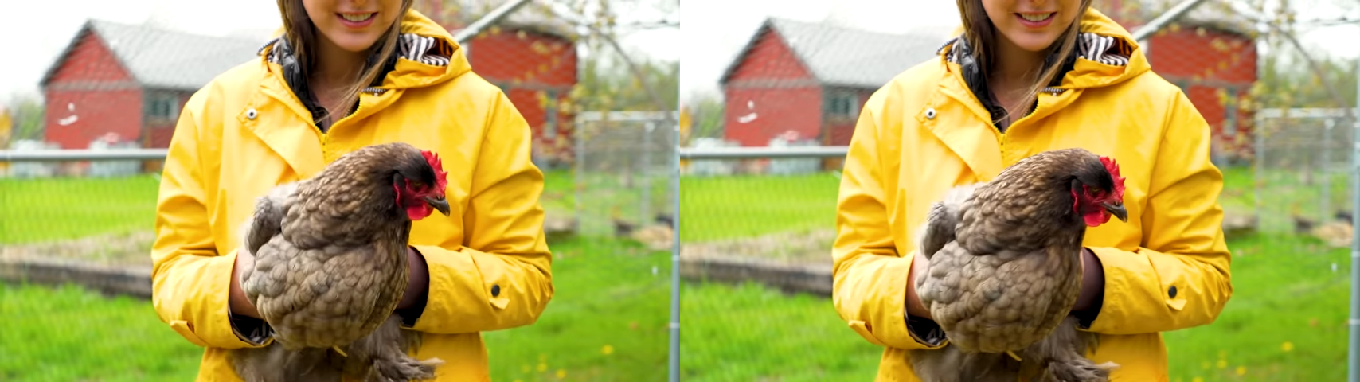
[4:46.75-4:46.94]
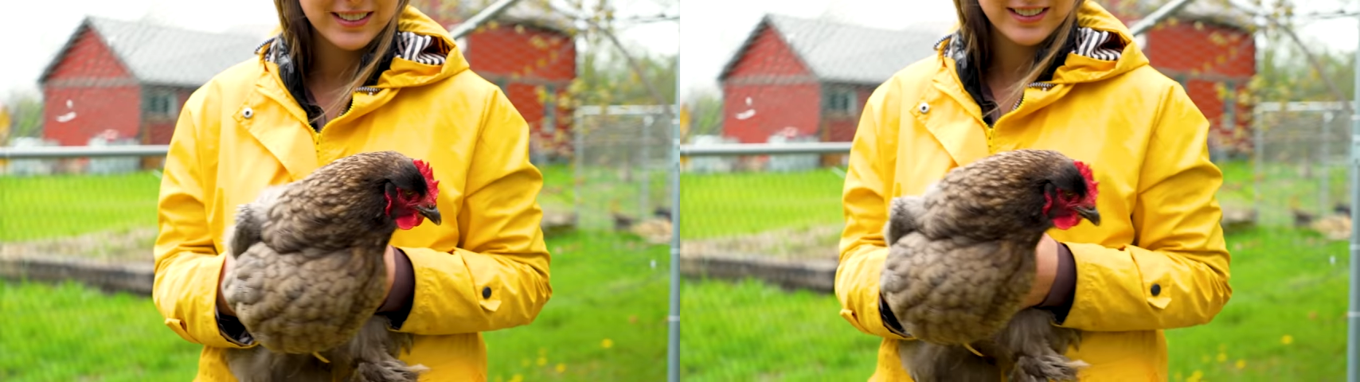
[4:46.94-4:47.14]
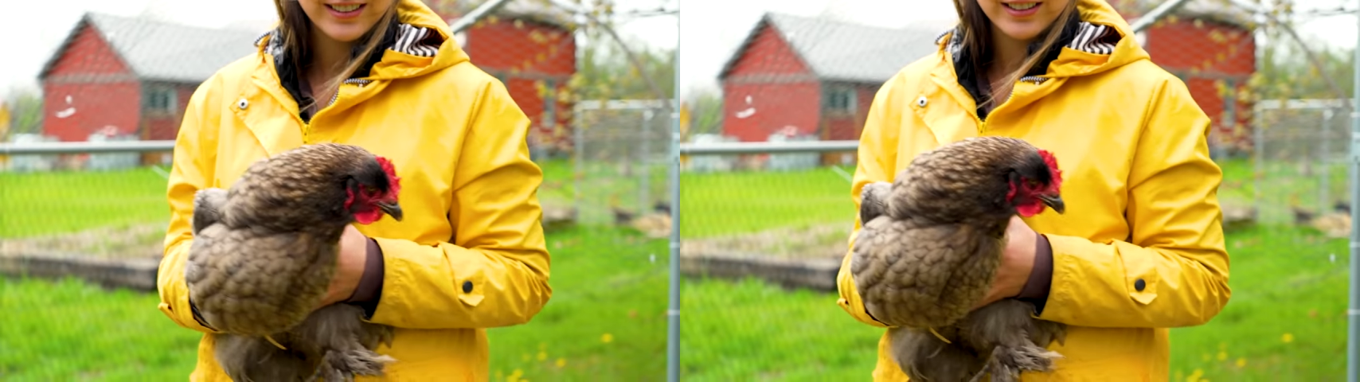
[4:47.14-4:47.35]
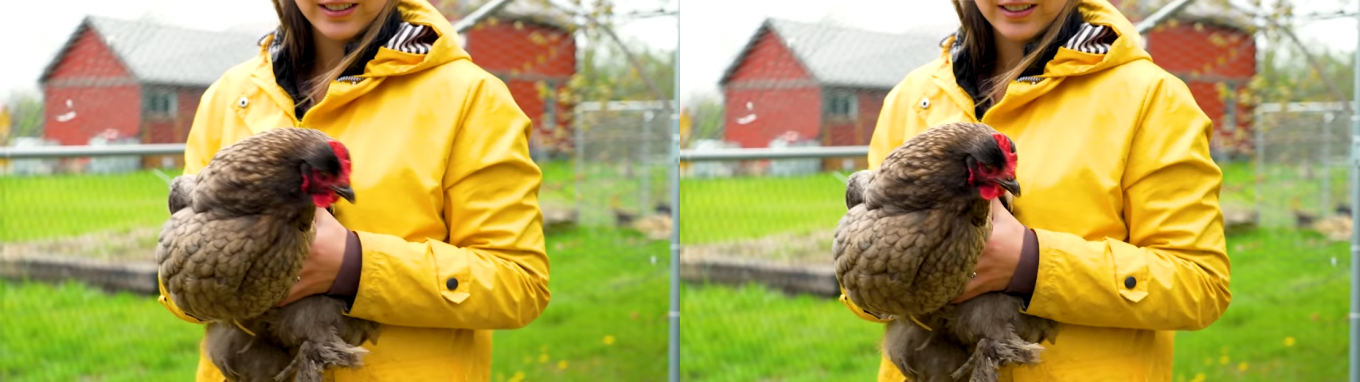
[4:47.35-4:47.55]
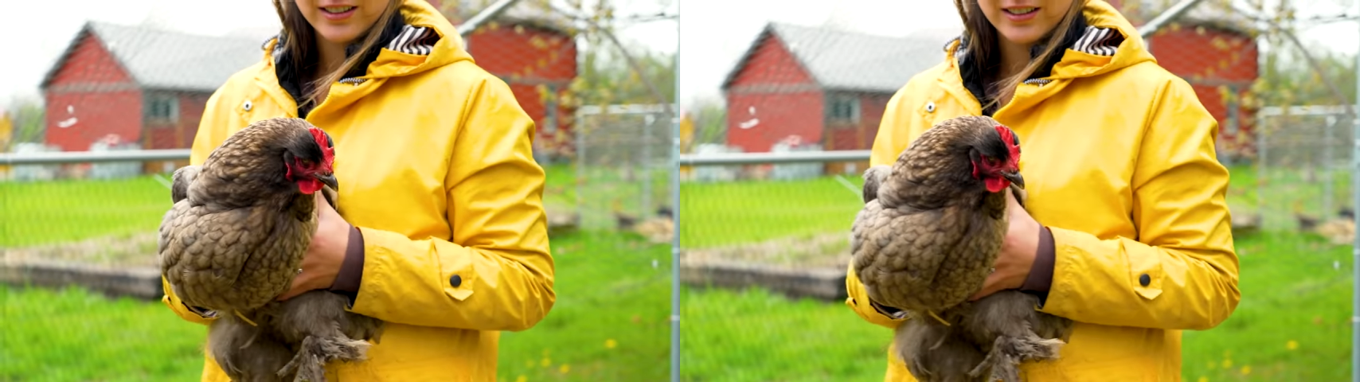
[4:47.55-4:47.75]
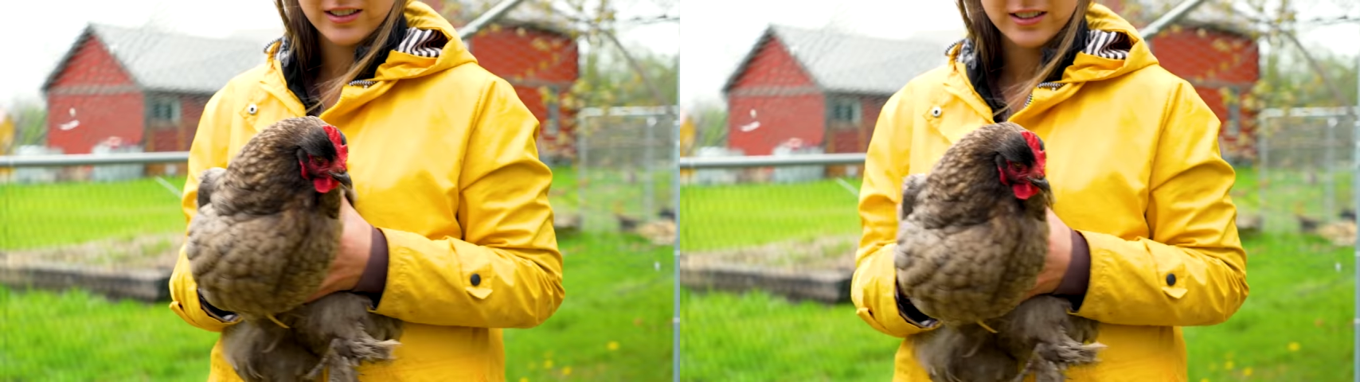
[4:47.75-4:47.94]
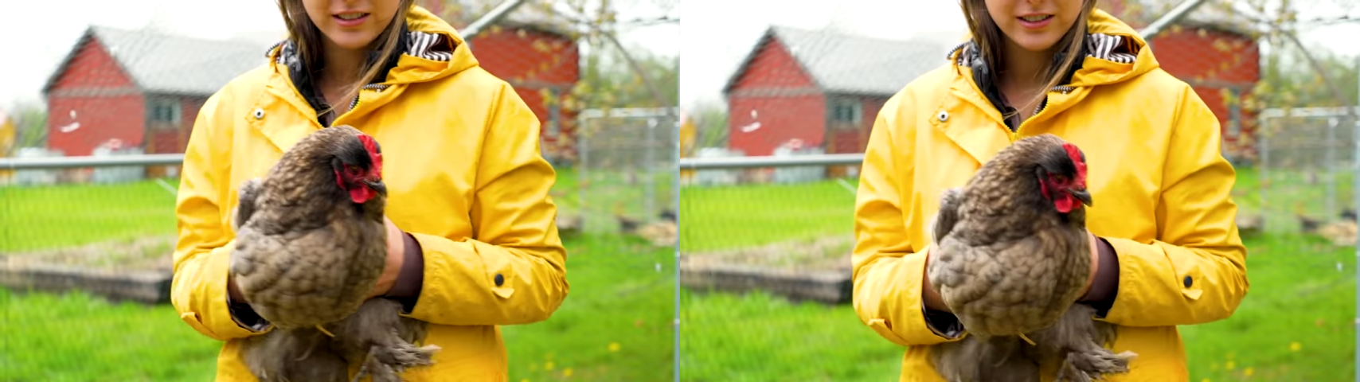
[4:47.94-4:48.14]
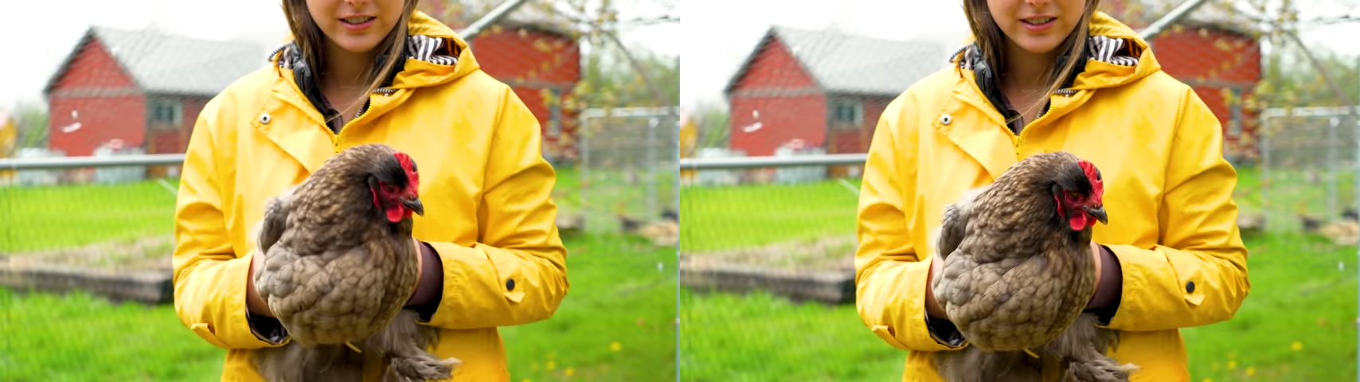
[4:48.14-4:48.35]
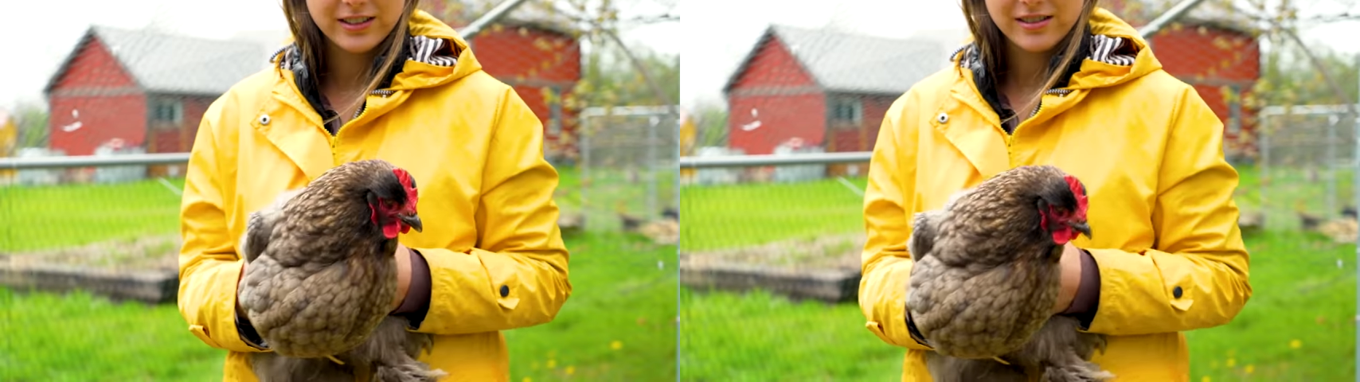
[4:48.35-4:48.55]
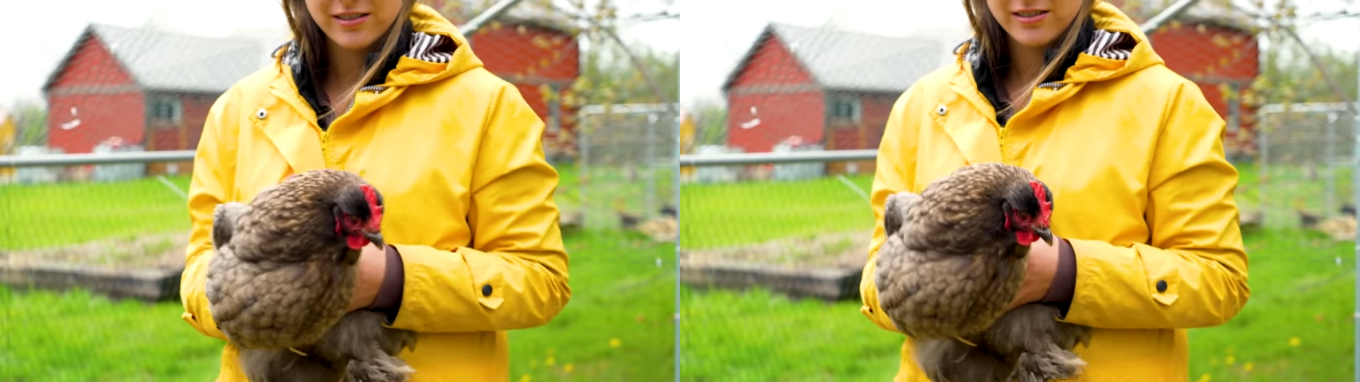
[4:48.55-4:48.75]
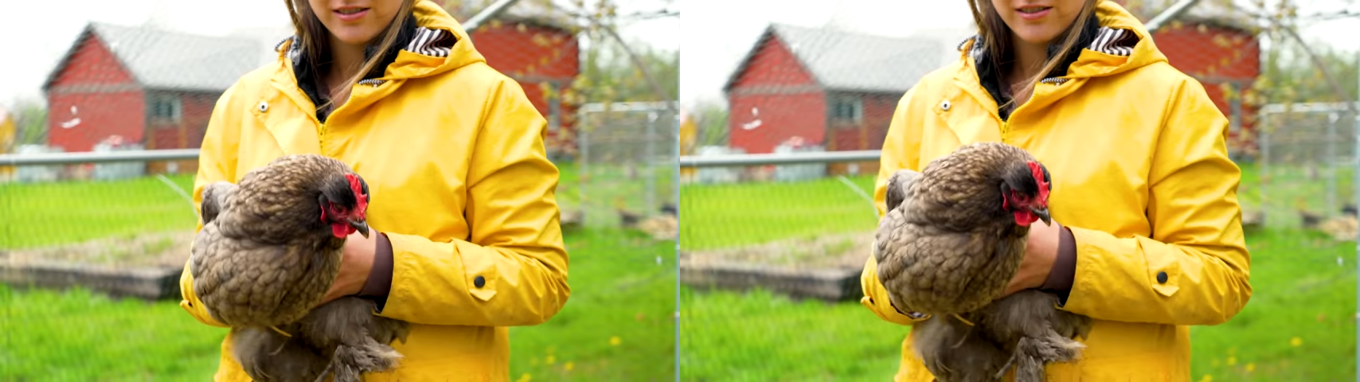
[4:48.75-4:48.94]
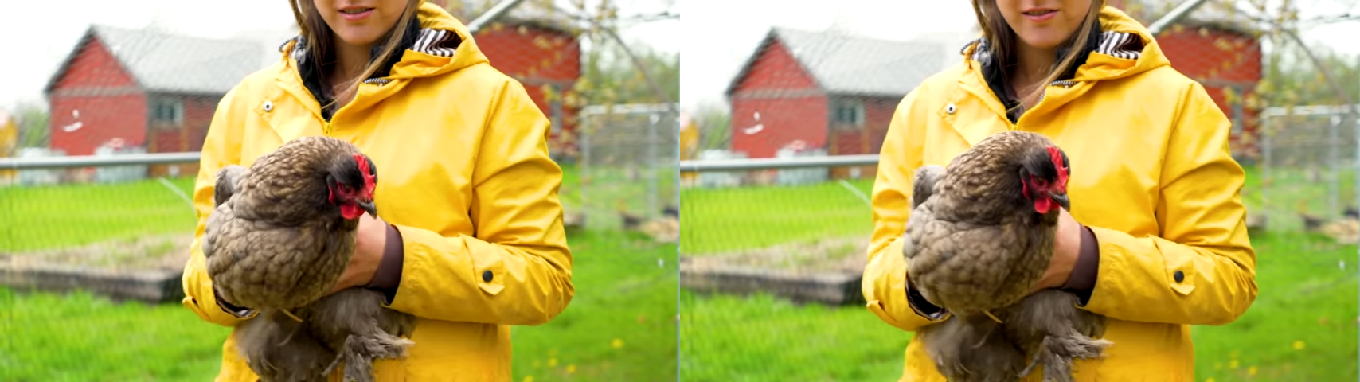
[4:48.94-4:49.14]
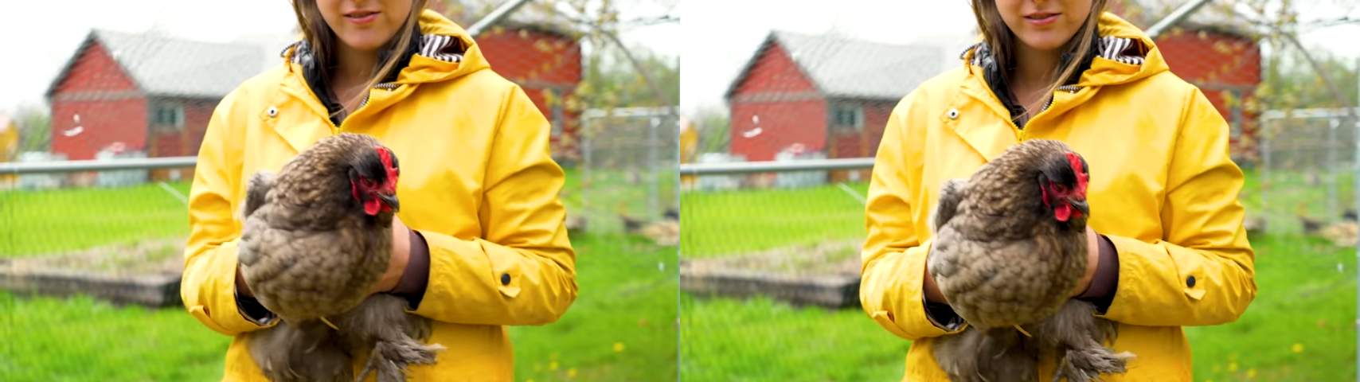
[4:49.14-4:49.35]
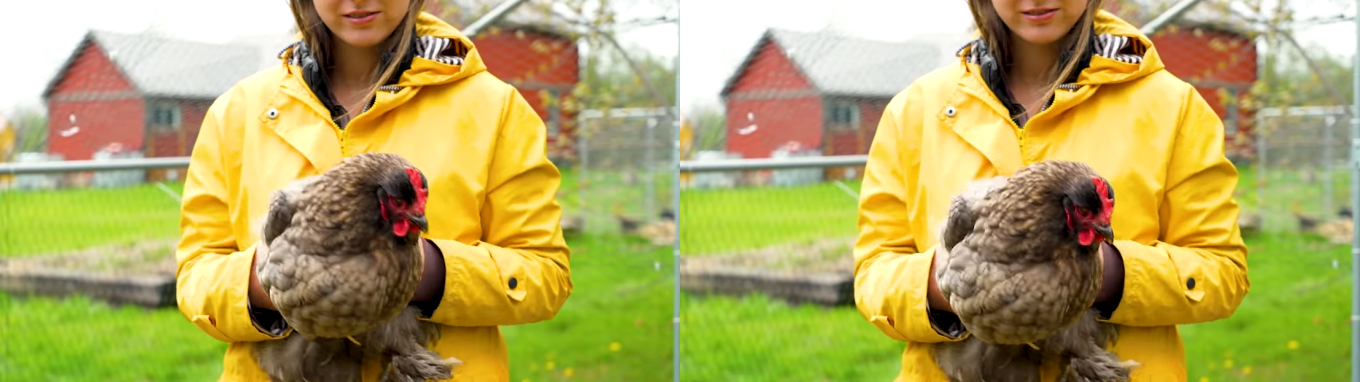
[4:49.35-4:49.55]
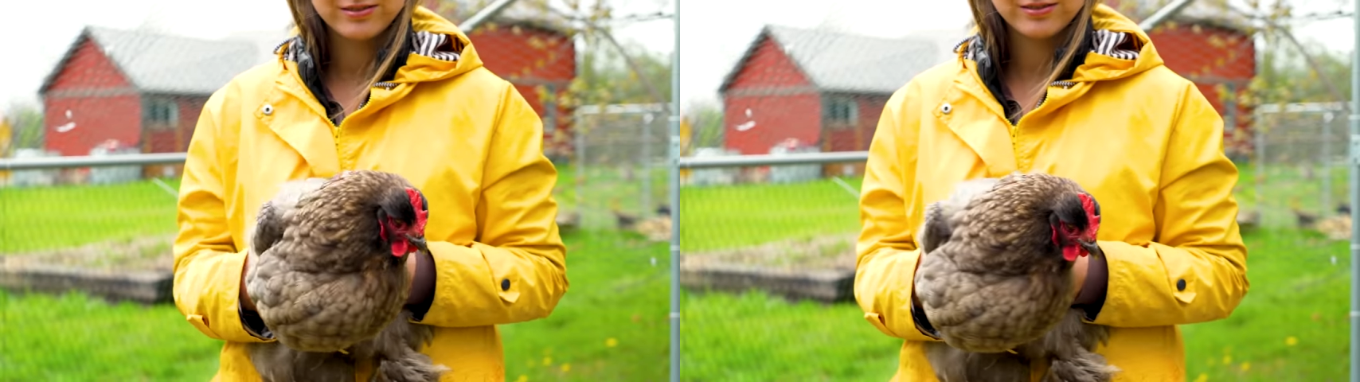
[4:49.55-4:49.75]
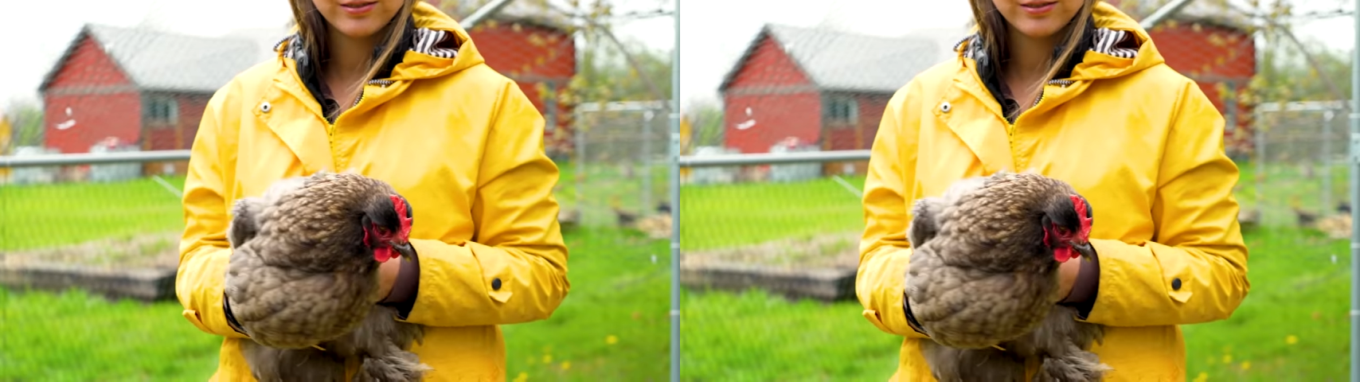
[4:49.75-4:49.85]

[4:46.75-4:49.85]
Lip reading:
Nobody's mouth can be seen.